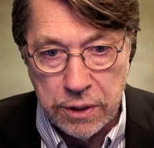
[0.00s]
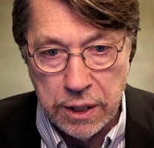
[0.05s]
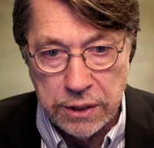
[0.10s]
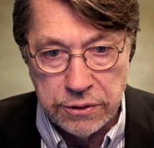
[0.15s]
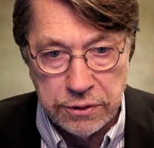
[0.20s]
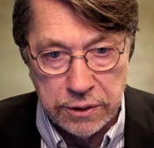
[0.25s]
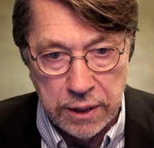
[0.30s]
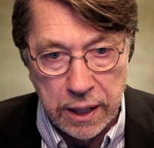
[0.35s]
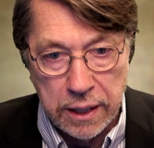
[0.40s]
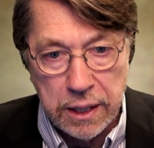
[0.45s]

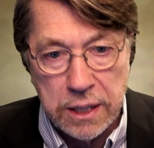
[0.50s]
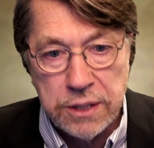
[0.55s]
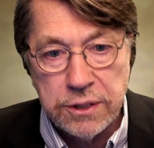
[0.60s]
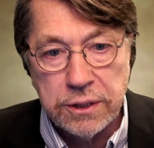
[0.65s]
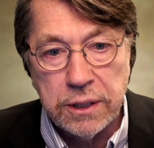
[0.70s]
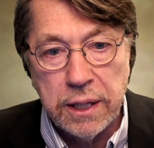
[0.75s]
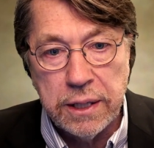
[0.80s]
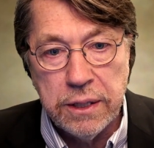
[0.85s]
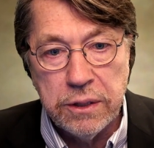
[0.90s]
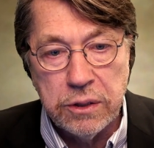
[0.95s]
it's not
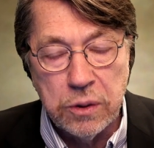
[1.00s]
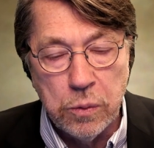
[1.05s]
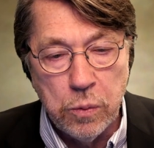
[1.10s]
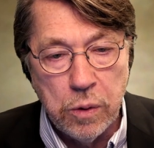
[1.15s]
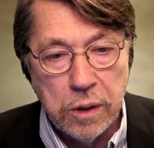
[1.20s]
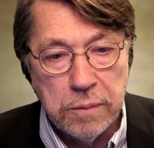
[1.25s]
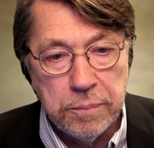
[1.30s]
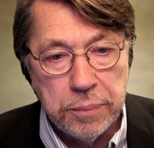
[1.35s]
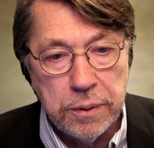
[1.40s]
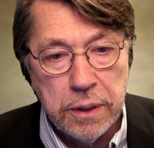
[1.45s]
isolated to
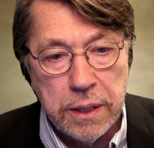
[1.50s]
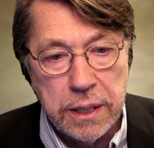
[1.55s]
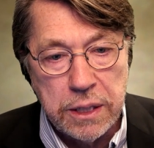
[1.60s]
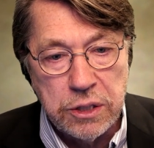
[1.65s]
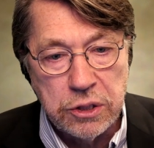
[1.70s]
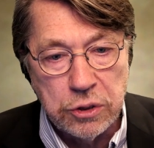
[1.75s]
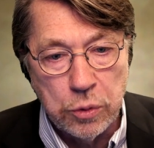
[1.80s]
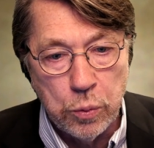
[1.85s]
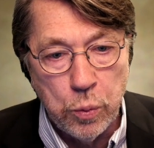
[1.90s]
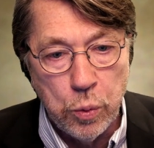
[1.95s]
one
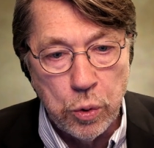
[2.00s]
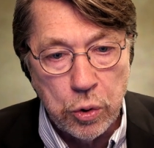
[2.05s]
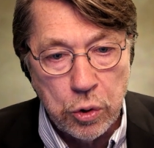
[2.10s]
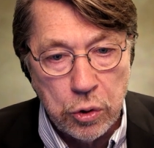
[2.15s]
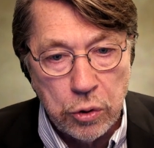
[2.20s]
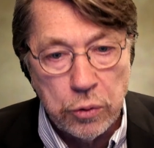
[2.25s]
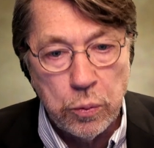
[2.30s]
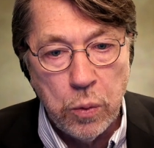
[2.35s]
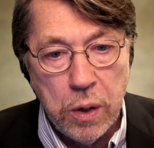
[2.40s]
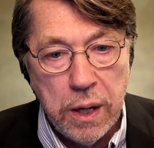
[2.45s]
place, the
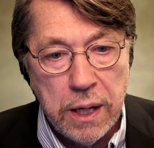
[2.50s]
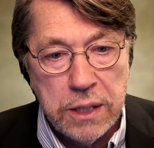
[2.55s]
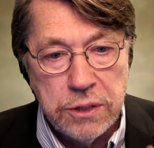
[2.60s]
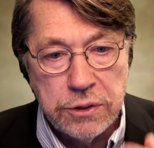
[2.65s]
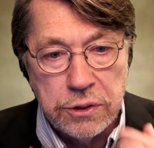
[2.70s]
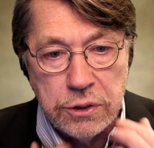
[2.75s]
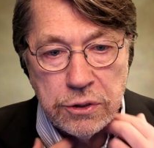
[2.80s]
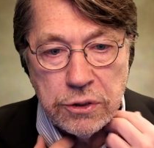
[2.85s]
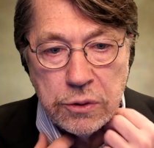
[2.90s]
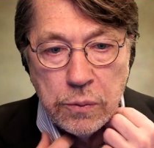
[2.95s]
worldwide
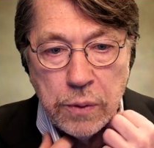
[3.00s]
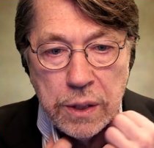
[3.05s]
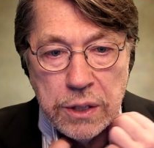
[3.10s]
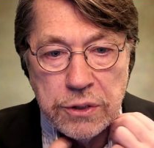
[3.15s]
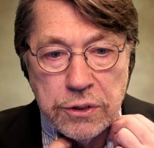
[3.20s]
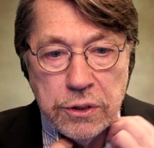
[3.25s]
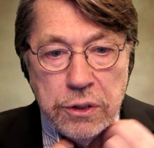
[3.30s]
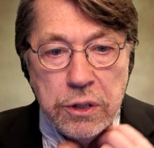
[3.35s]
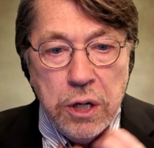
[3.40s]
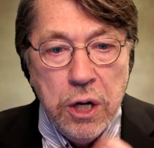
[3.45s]

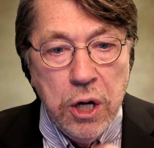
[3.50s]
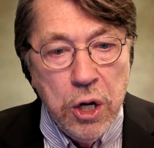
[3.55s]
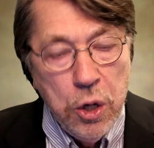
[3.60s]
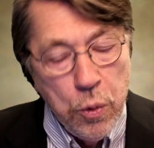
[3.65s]
situation